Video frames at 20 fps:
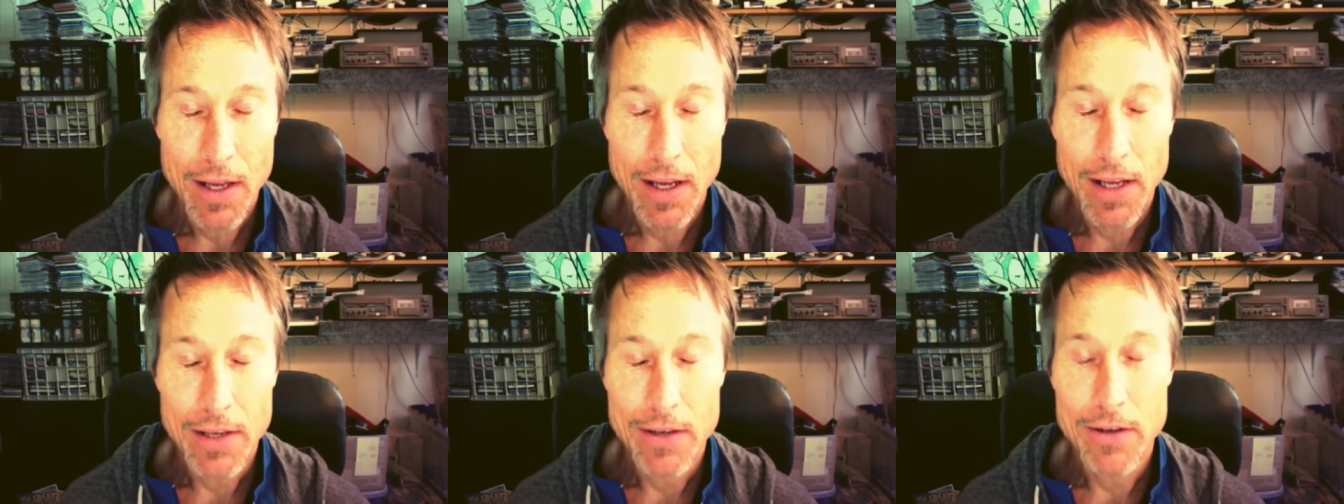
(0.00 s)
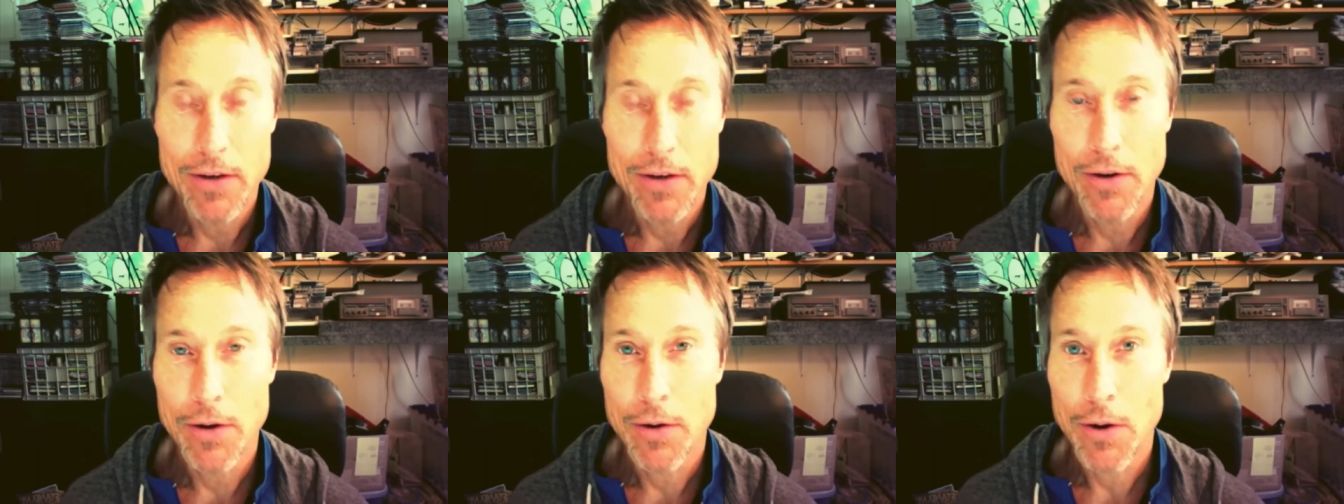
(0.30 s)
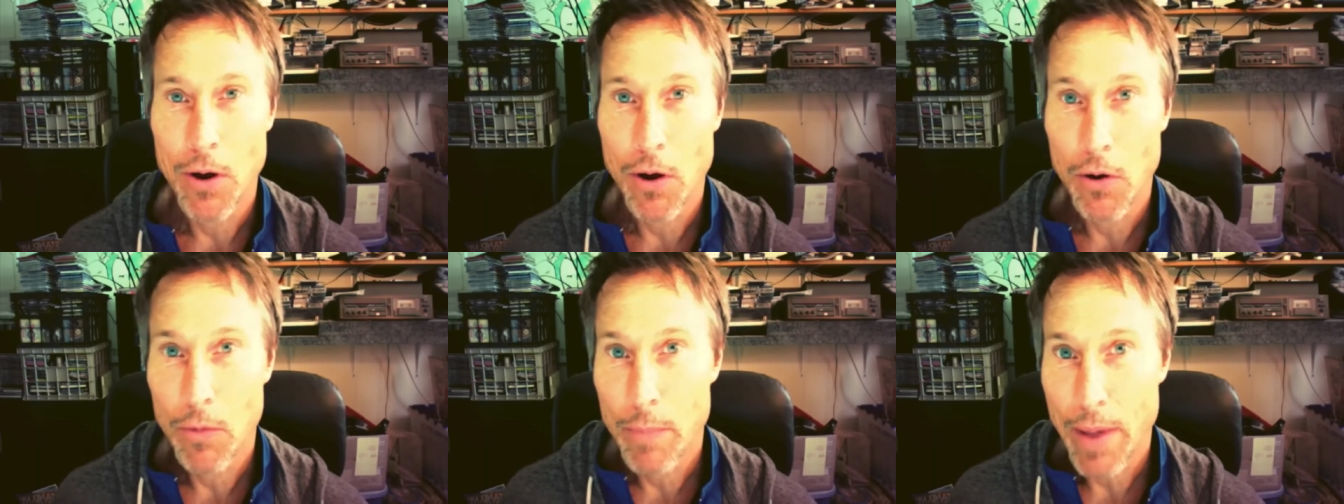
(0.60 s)
You don't
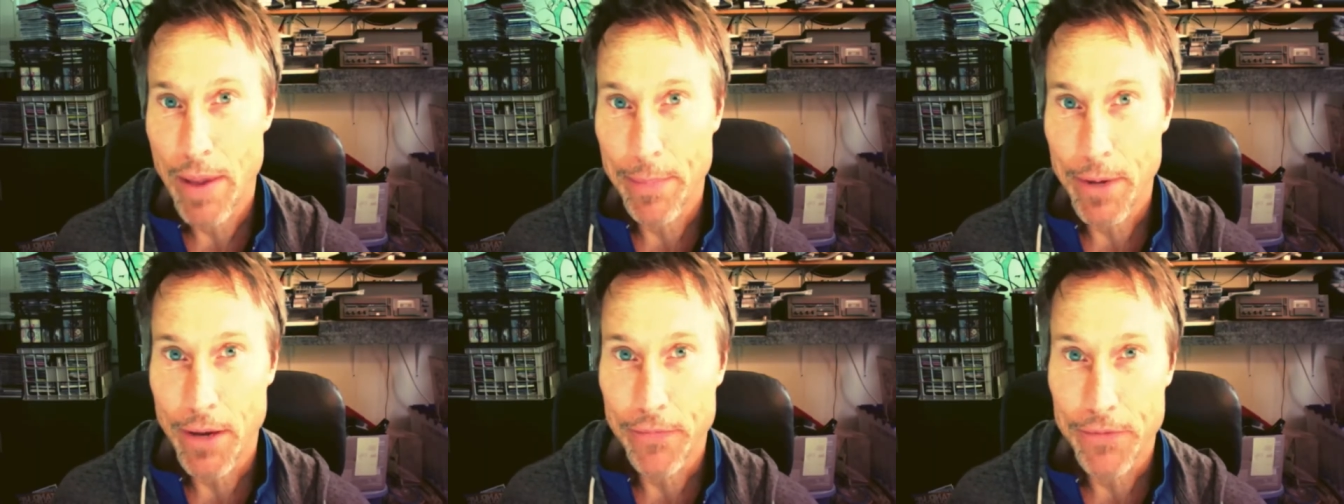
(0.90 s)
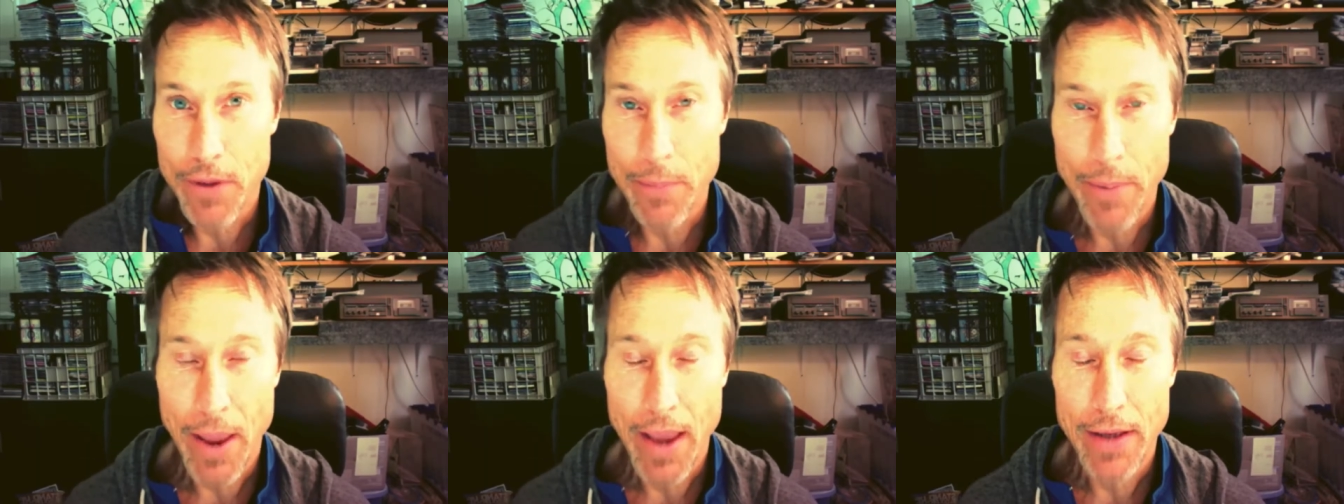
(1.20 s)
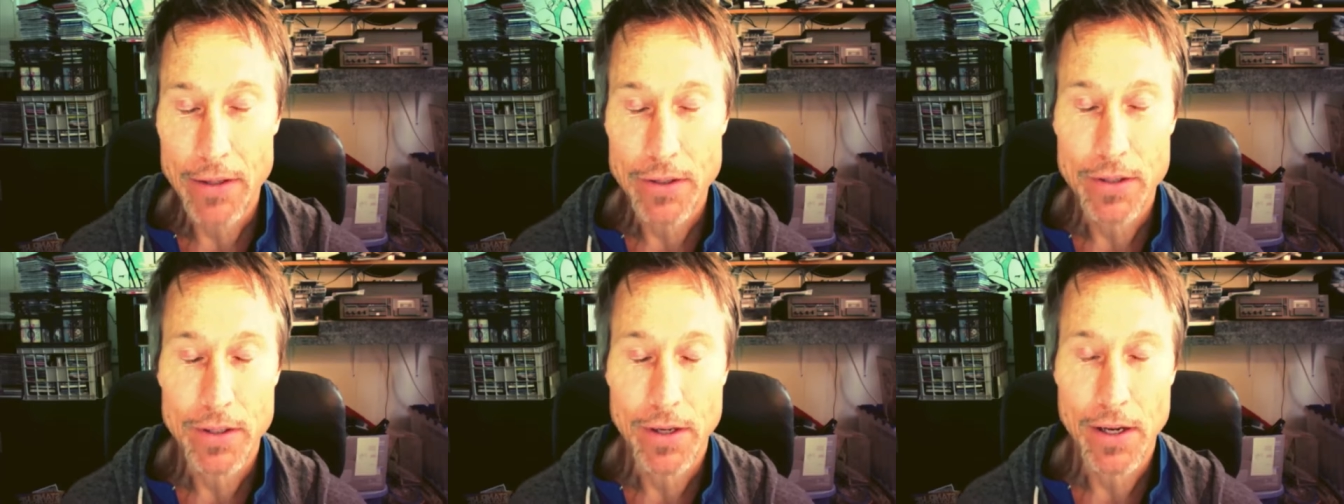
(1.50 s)
know maybe if the
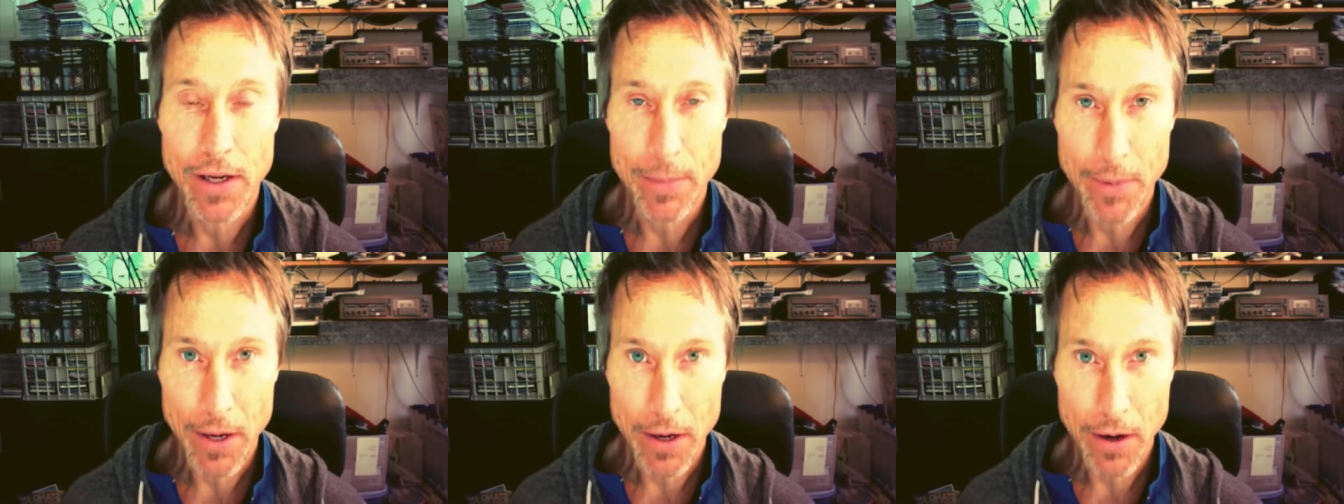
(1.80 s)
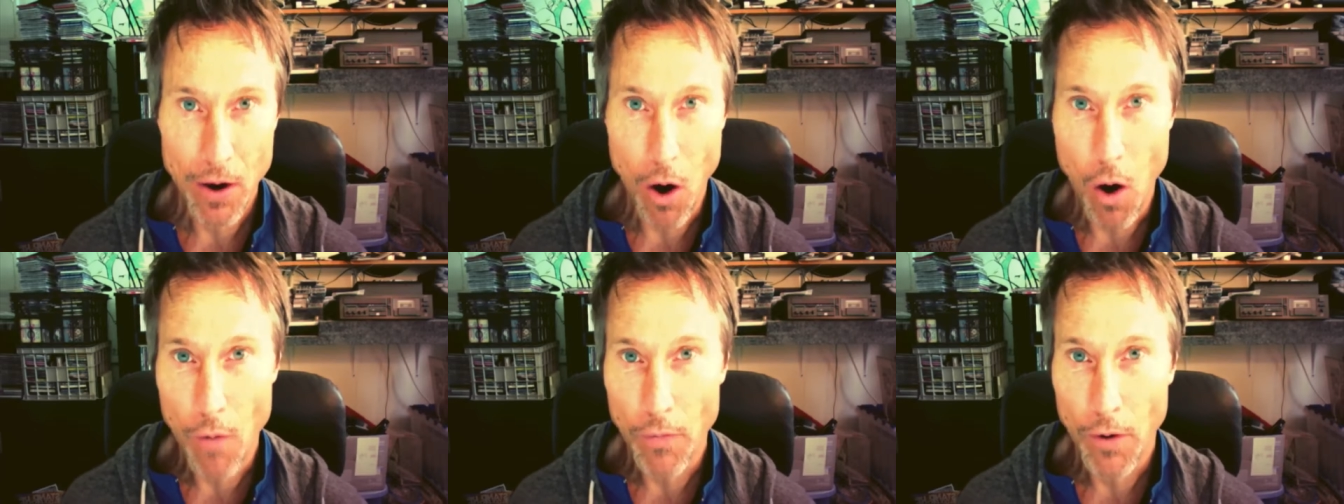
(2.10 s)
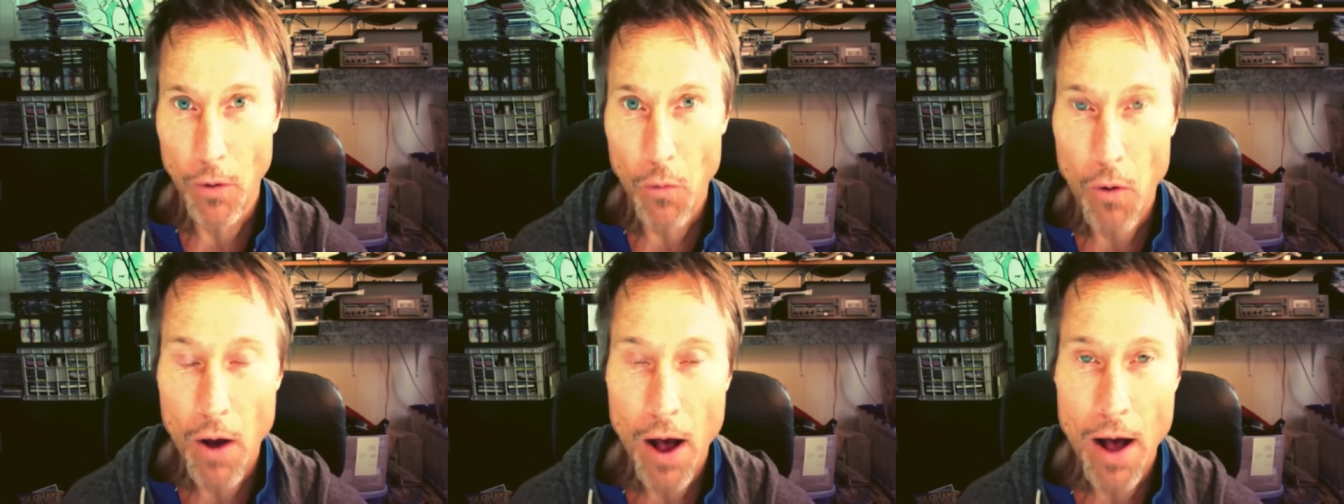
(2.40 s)
bass is going to be
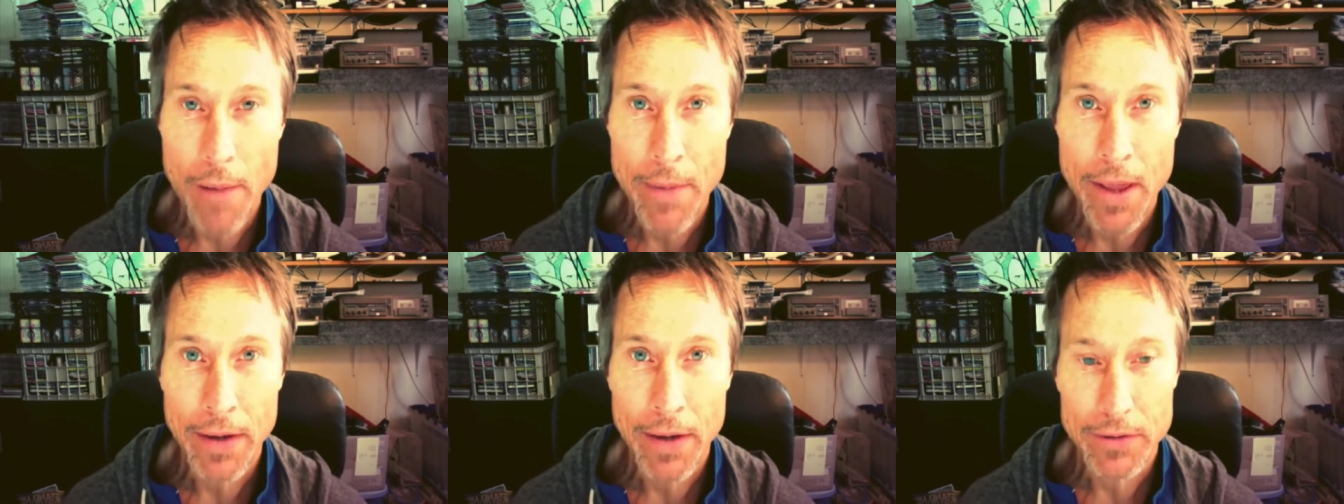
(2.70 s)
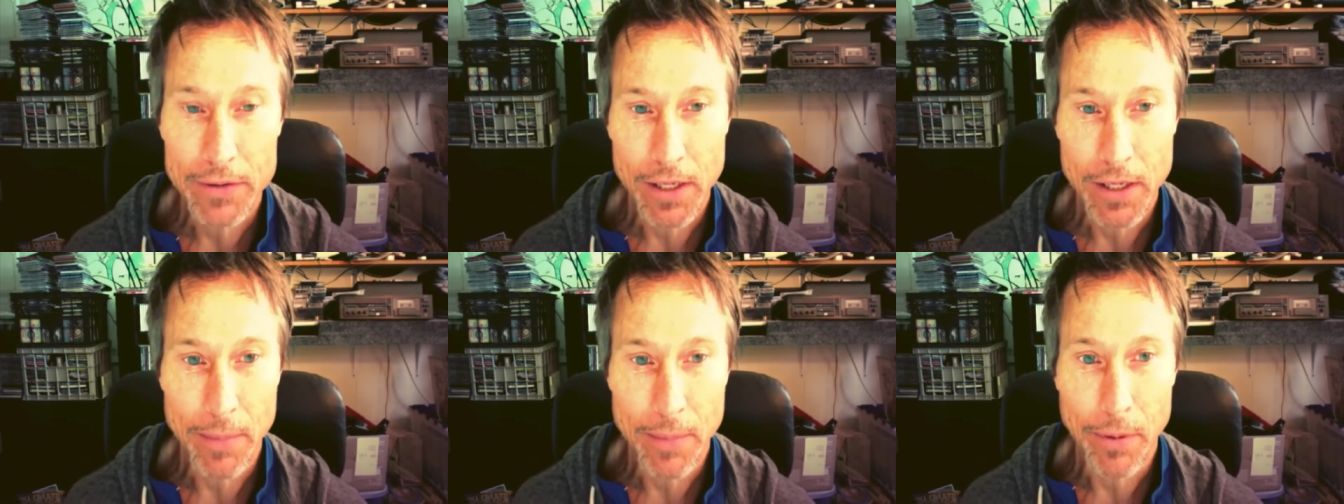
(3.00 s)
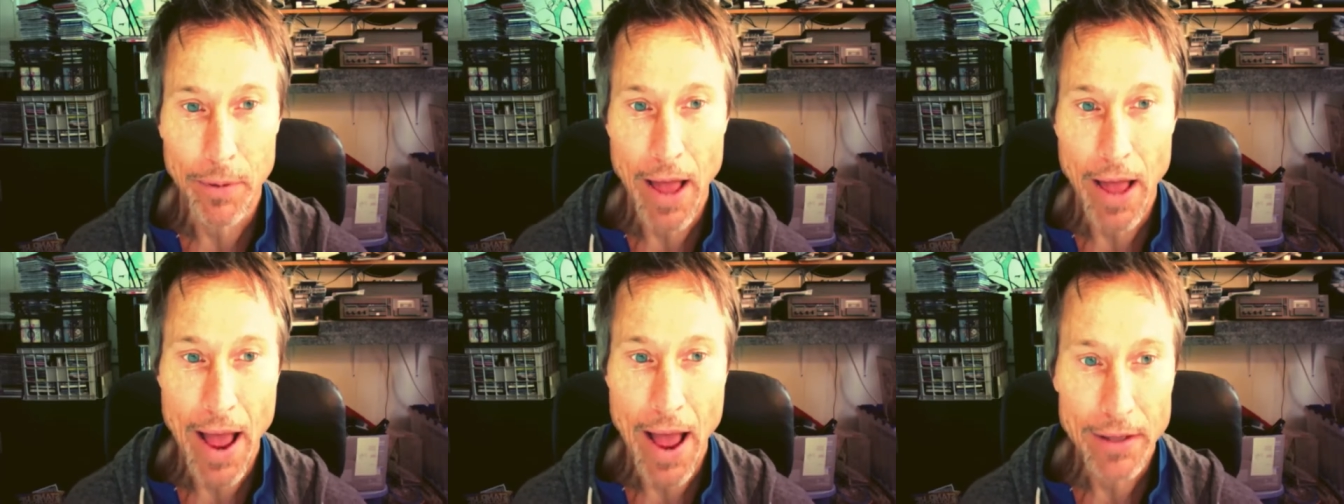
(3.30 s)
overwhelming, it's going to
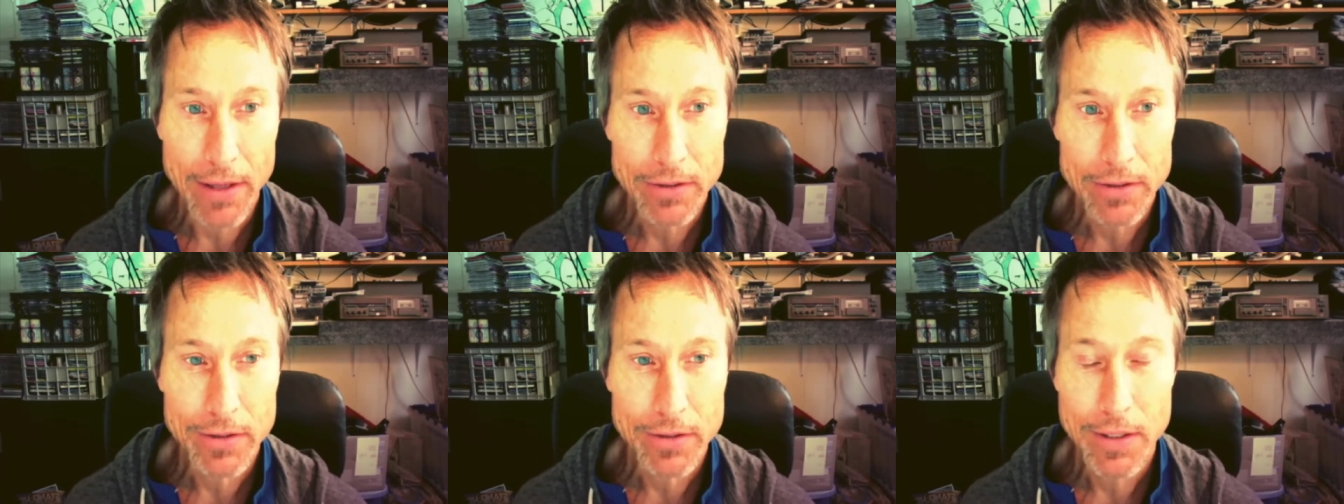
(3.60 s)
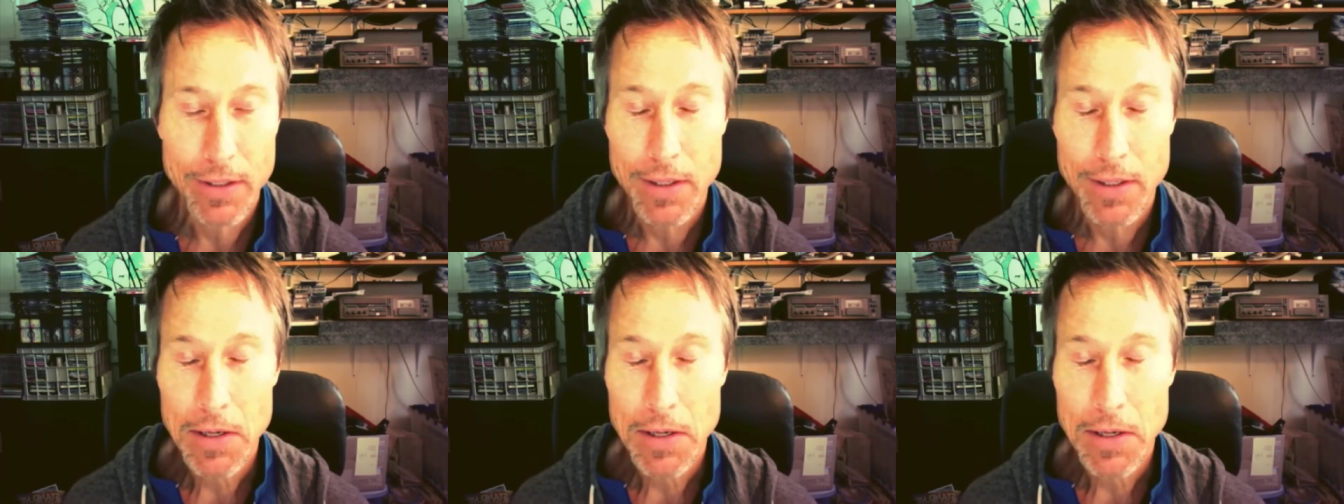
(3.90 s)
blast